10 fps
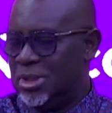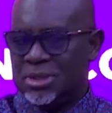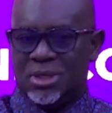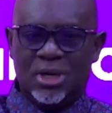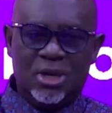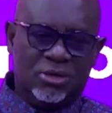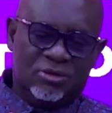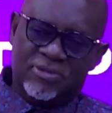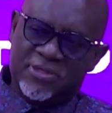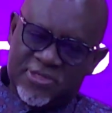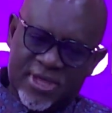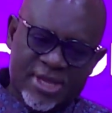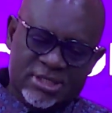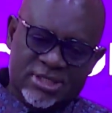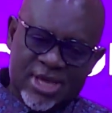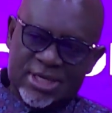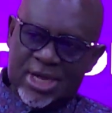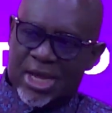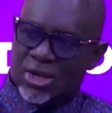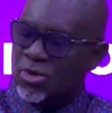There are a lot of the things that
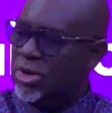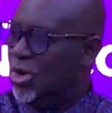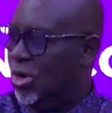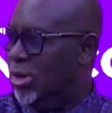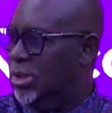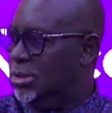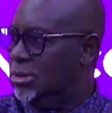are going on